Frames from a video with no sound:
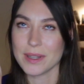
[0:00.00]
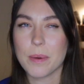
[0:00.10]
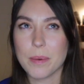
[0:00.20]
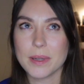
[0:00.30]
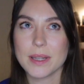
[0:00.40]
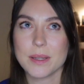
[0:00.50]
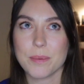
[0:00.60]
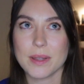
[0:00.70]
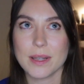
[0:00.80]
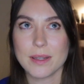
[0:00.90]
Probably the
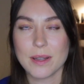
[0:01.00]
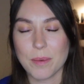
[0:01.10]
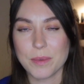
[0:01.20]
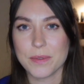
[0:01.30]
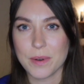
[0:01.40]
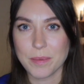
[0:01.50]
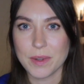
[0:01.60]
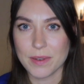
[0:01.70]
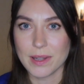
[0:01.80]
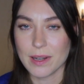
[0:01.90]
sweetness comes from
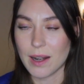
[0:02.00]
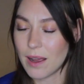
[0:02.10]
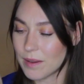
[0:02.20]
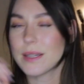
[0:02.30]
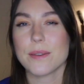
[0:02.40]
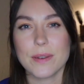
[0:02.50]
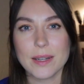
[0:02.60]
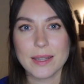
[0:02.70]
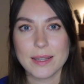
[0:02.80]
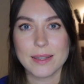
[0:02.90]
the vanilla. It's a
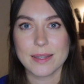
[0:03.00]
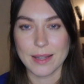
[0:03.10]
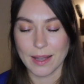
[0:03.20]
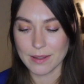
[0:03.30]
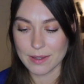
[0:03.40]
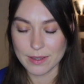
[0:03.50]
very nice scent.